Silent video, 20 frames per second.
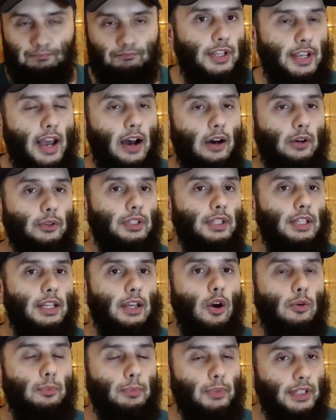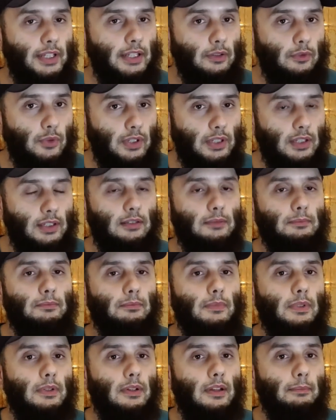to see how the opening will
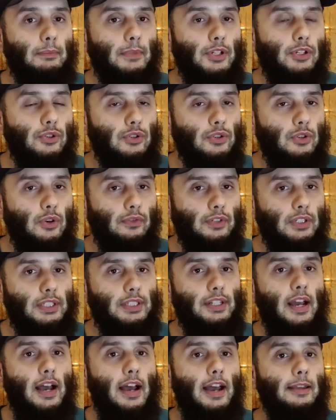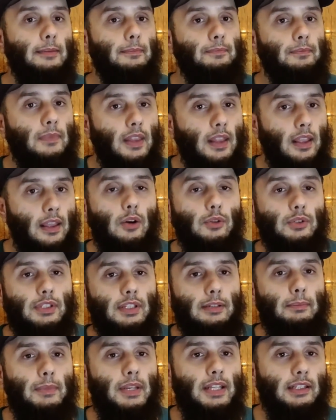mature over time, how
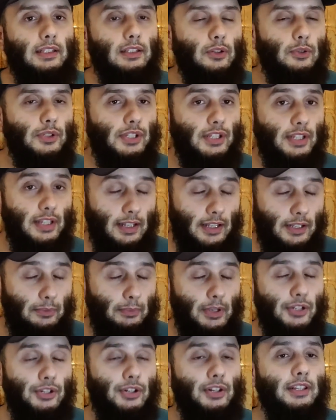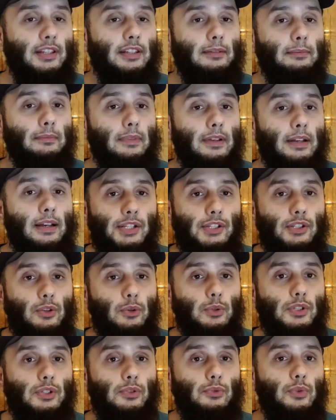the middle notes and especially the base
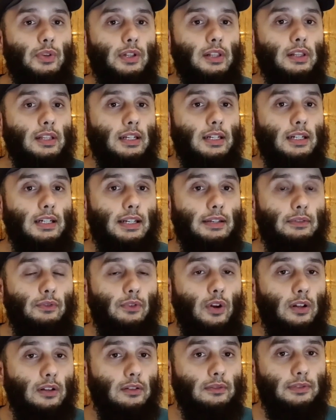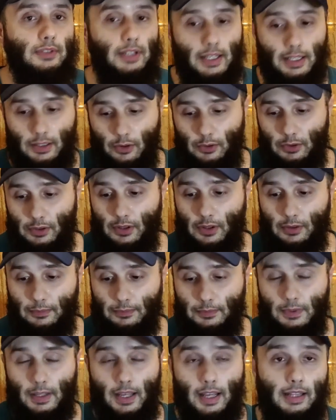notes will evolve, and
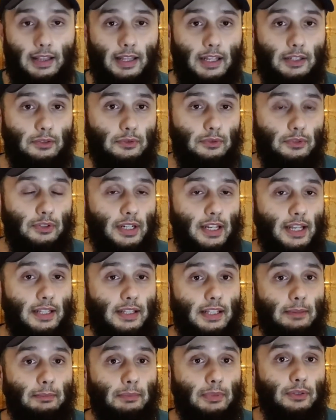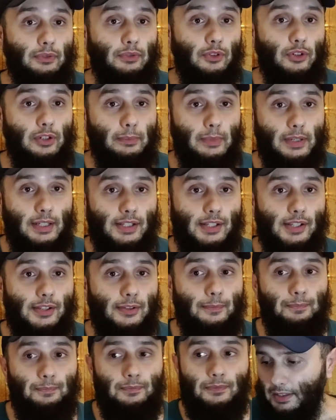not to forget the
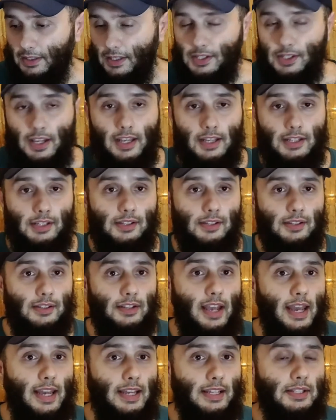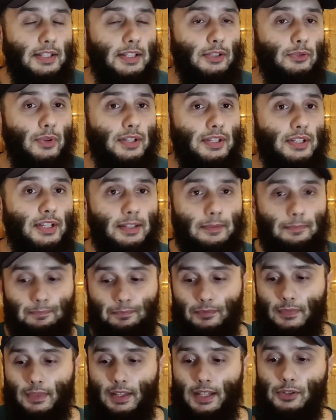performance. In this case, guys, this was it.
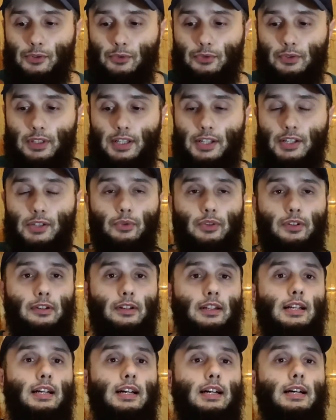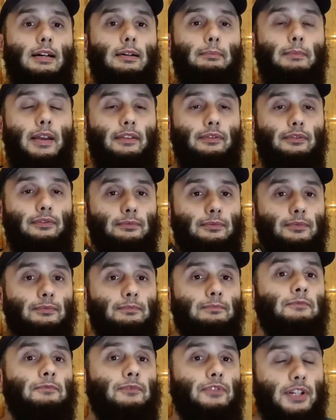These were my
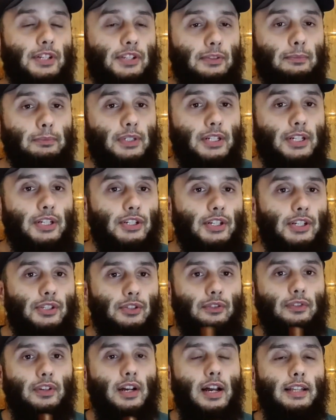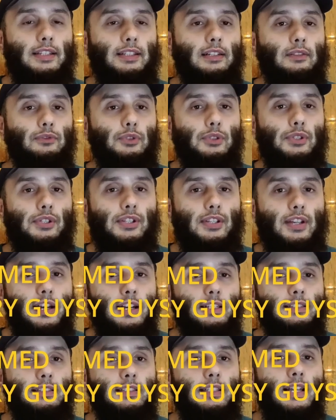first impressions of Qaed
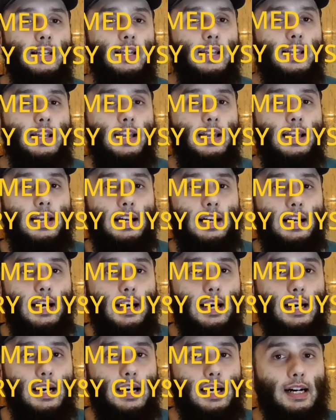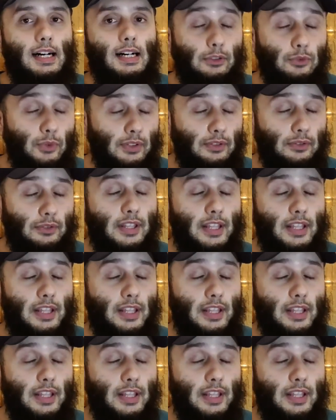Al-Fursan. And I do want